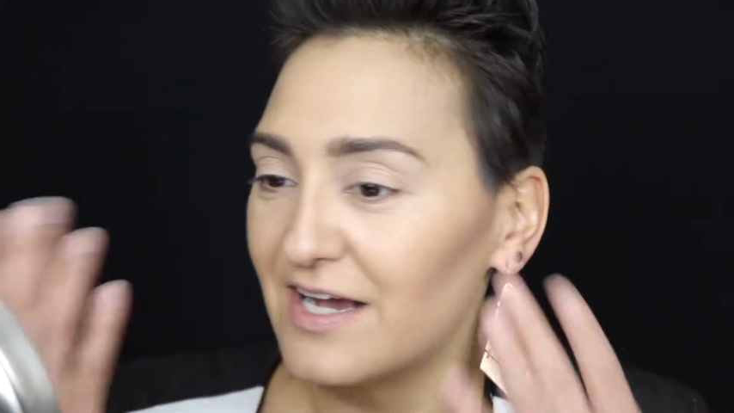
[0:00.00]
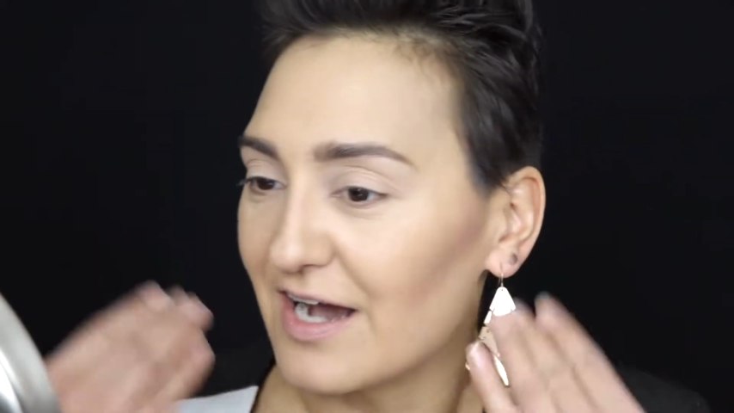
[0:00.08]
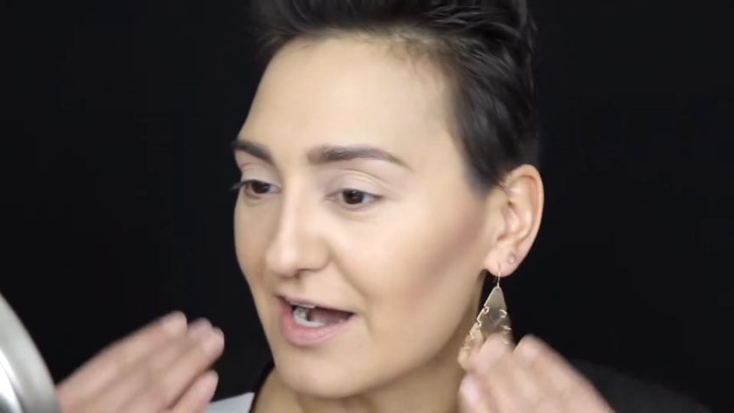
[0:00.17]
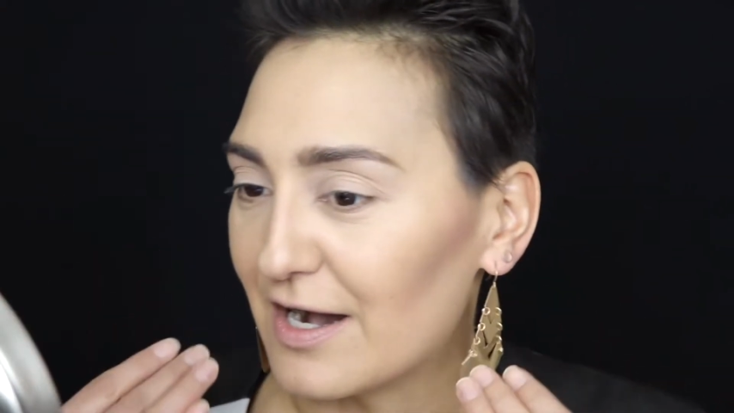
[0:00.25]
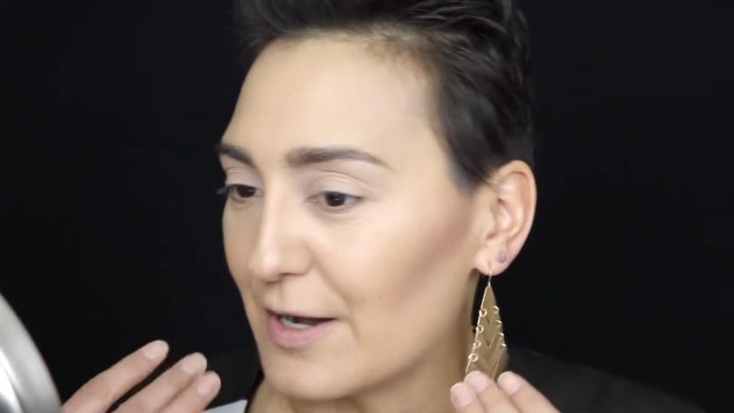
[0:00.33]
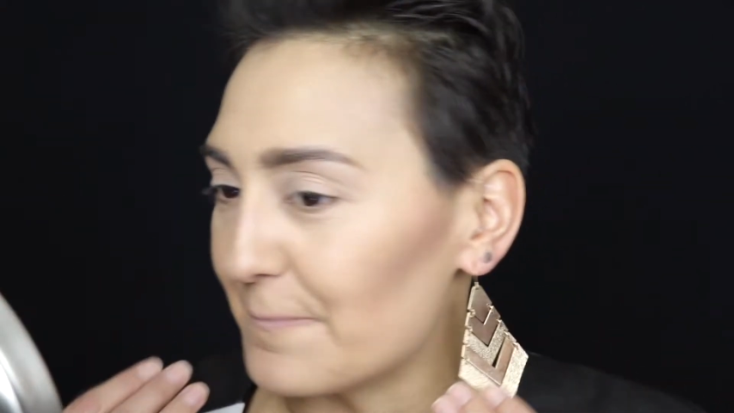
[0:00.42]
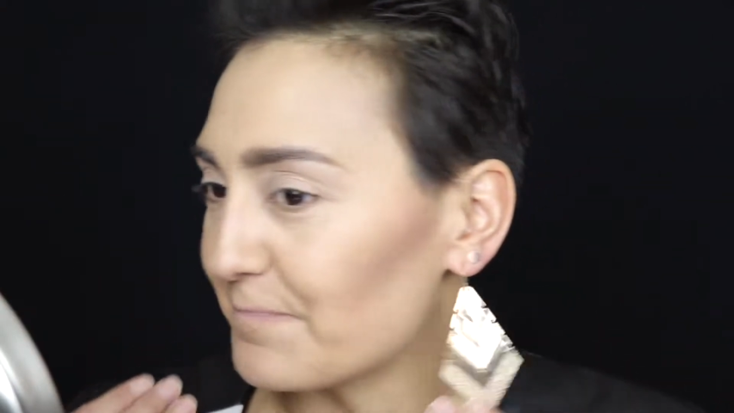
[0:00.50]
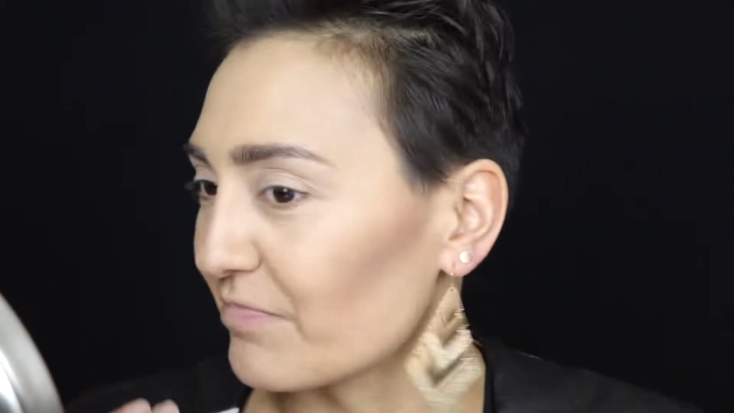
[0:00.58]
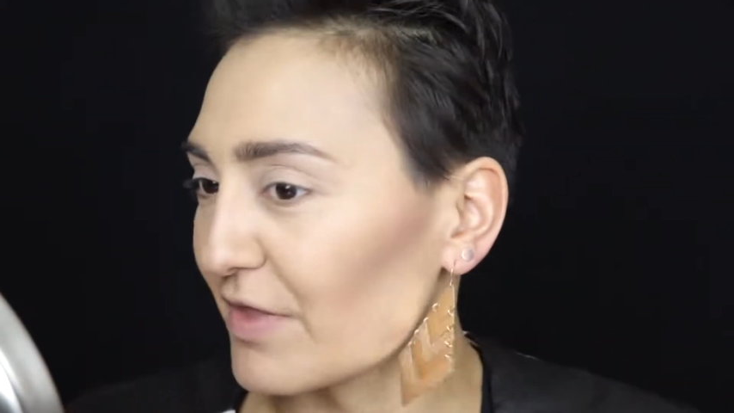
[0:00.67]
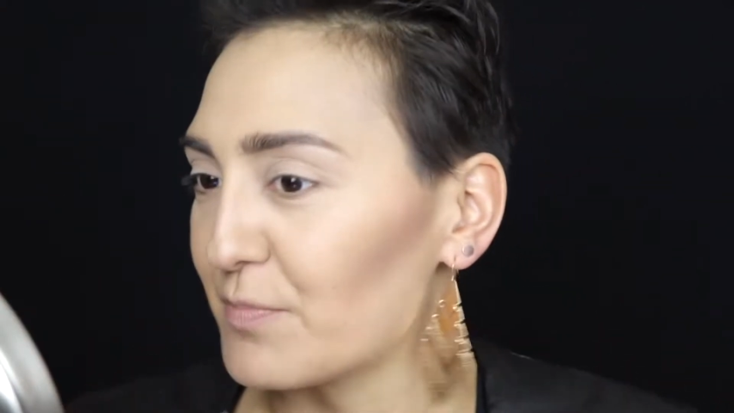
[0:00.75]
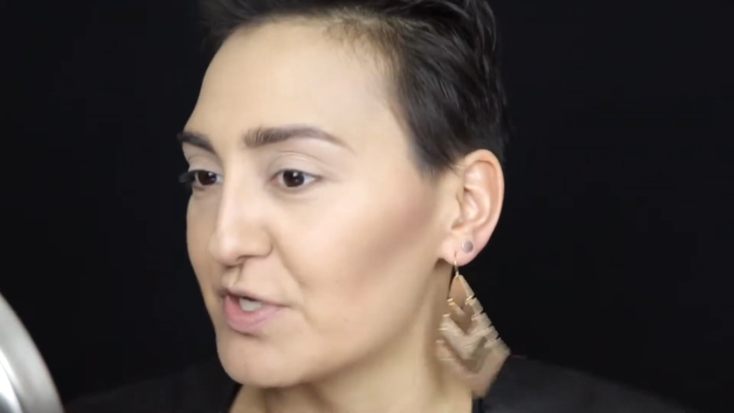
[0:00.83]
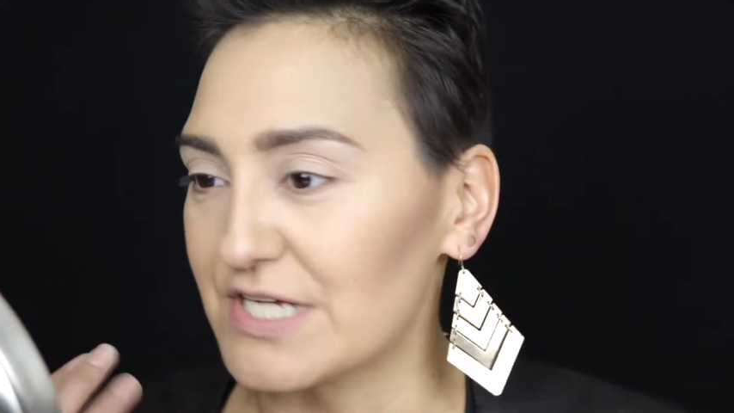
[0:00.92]

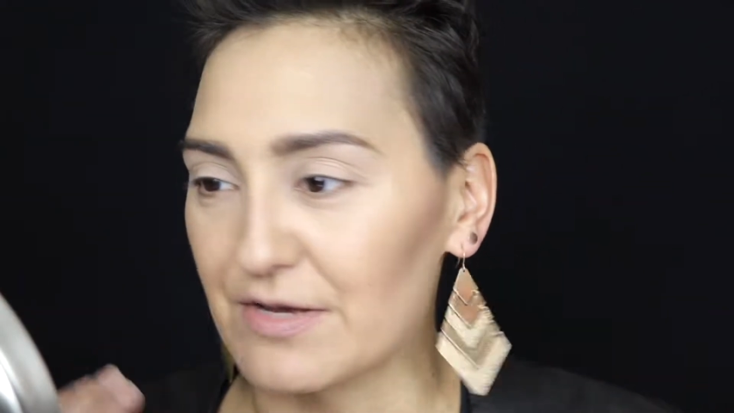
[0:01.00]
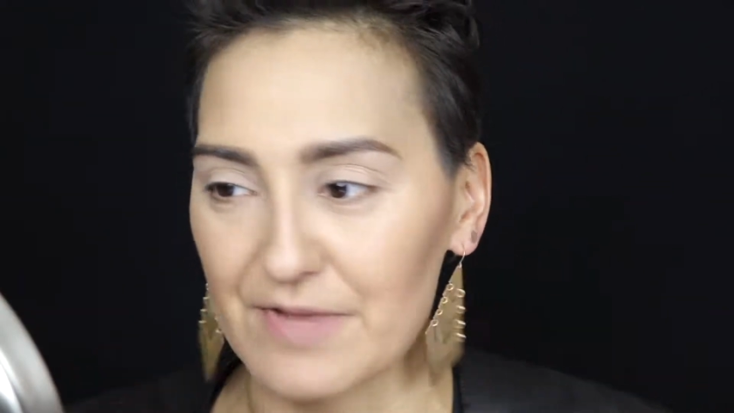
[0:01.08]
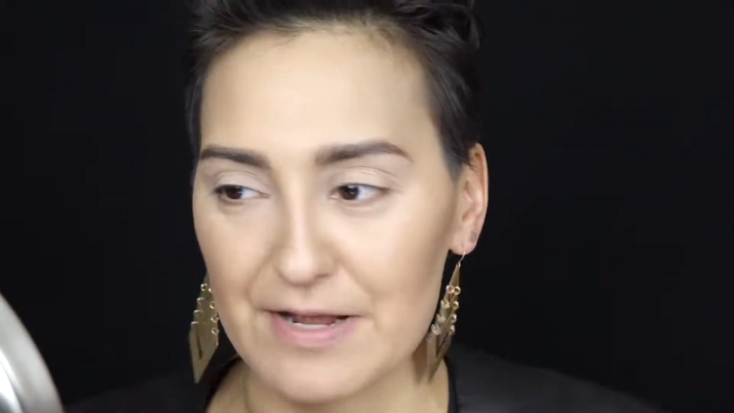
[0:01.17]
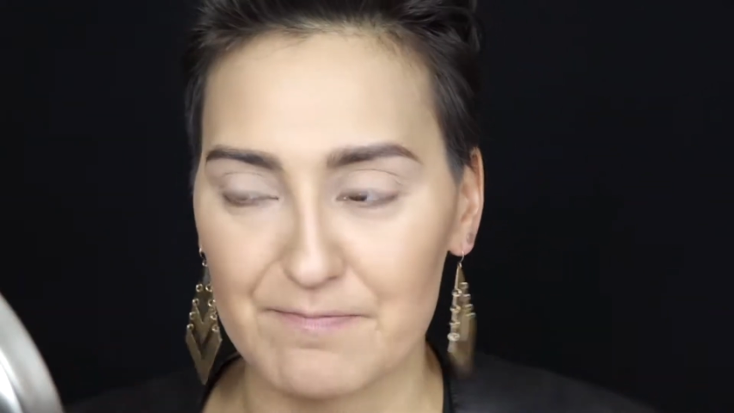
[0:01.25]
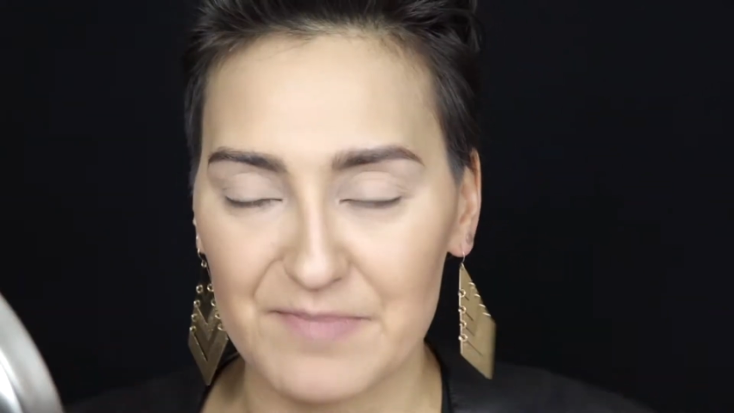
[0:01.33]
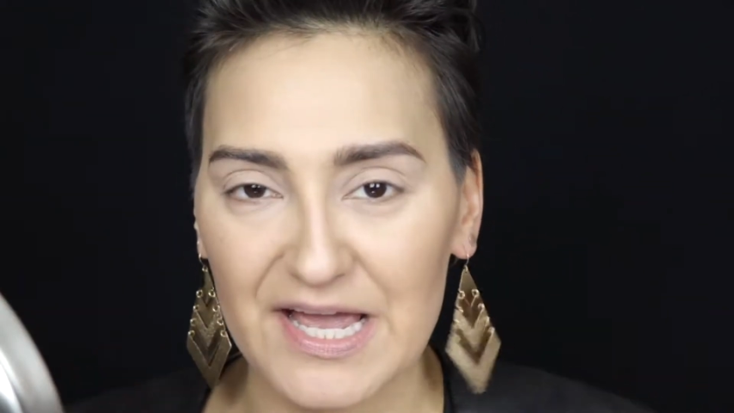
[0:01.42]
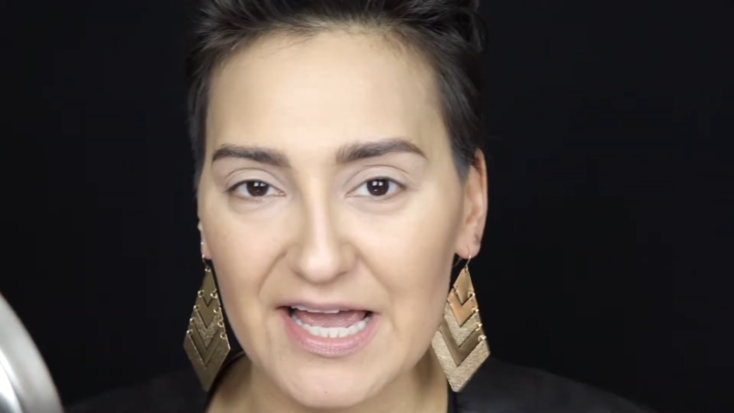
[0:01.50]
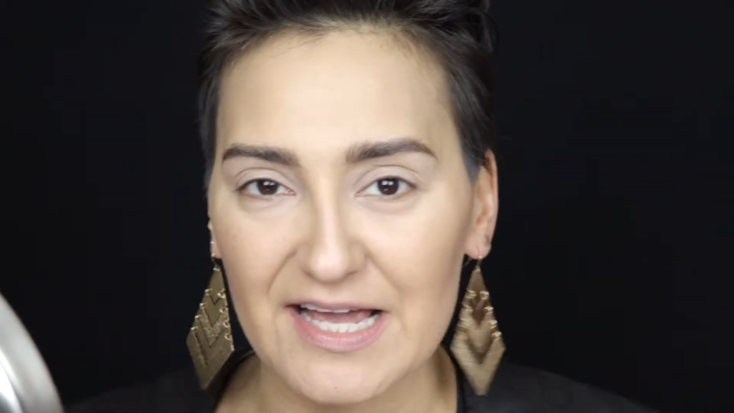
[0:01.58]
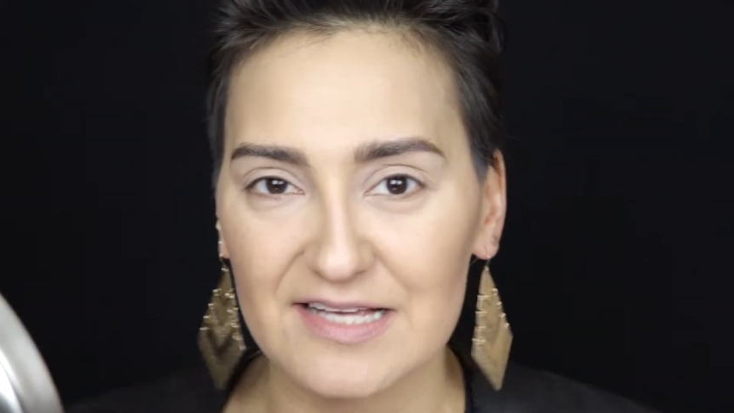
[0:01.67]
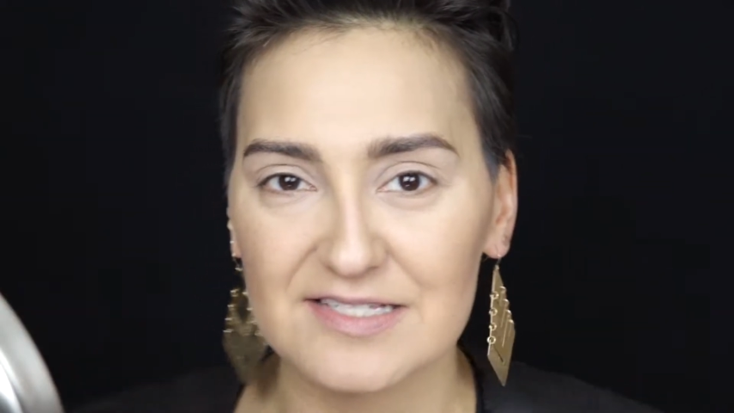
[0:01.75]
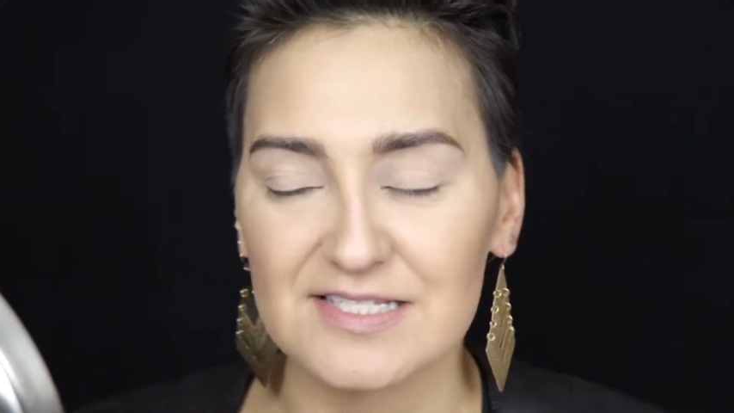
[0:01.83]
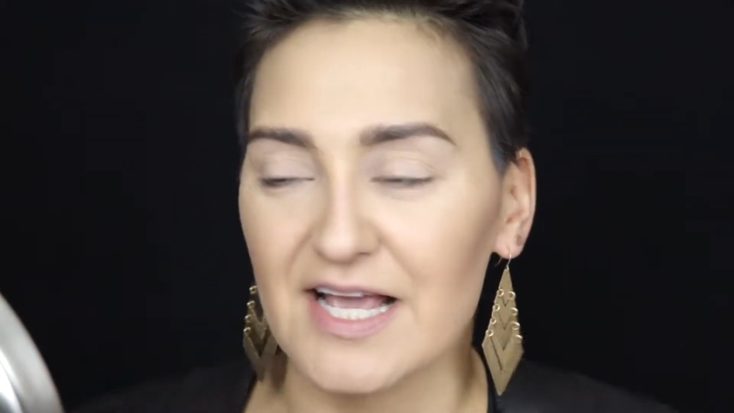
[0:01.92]
put down my
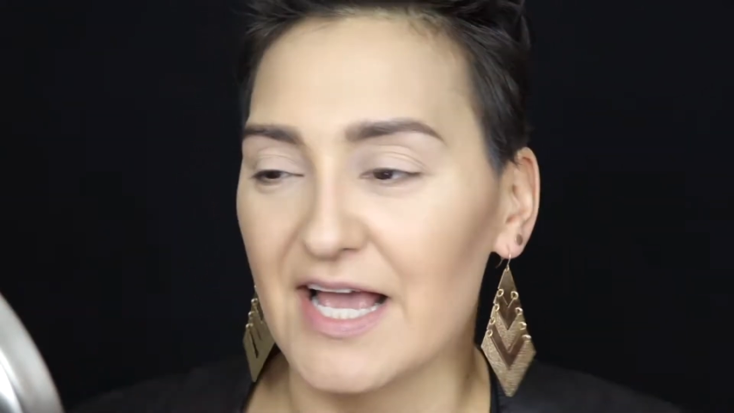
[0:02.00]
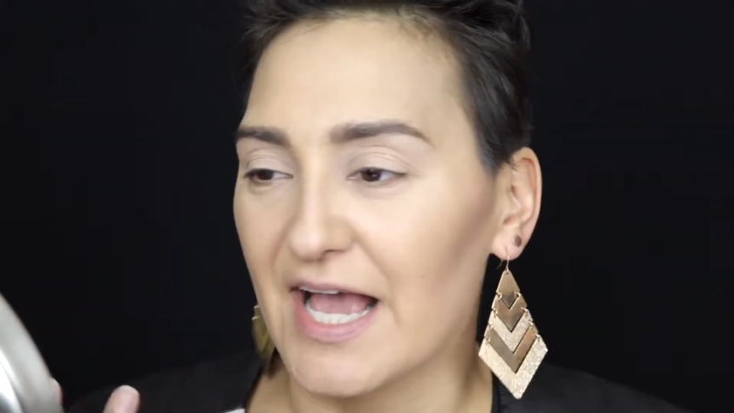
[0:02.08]
base,